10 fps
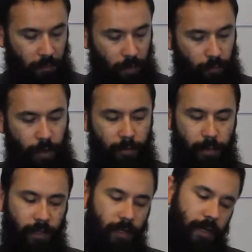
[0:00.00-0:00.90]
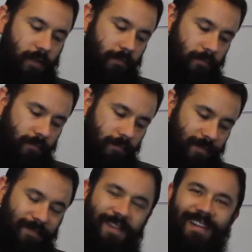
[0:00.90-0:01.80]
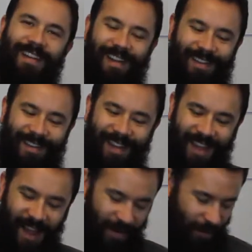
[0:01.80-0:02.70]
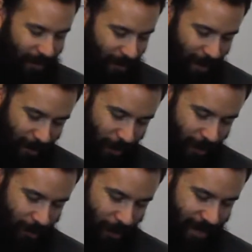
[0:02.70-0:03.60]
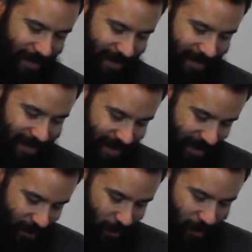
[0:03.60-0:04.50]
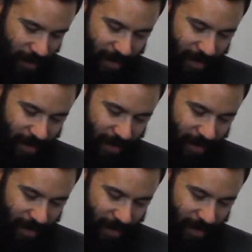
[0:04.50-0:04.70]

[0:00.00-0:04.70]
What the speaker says: Red PLA. I don't even remember which brand this is that I ordered.